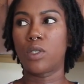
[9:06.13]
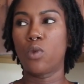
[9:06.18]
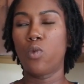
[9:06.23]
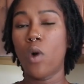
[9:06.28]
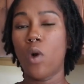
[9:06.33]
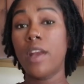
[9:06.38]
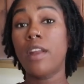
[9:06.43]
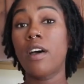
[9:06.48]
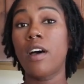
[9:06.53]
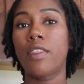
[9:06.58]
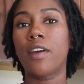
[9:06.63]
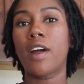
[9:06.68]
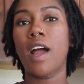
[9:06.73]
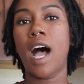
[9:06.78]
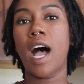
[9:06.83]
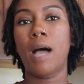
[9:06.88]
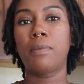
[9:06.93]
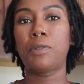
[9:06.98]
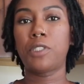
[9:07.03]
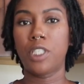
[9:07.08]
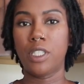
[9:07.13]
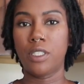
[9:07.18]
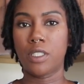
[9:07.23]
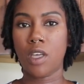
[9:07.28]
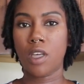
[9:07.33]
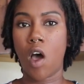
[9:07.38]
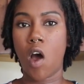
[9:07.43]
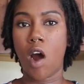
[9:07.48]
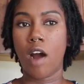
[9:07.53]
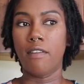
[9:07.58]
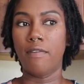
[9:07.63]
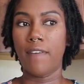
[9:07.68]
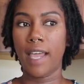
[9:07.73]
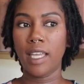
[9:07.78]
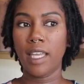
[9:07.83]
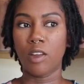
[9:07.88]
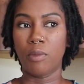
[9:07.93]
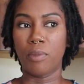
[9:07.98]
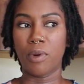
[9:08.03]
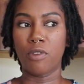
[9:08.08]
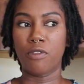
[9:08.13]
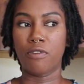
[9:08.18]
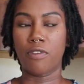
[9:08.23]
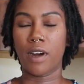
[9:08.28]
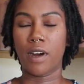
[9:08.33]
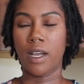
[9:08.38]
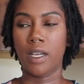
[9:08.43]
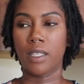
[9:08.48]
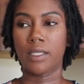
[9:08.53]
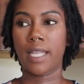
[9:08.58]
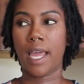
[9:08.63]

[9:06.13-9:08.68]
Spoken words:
What other options are available for us?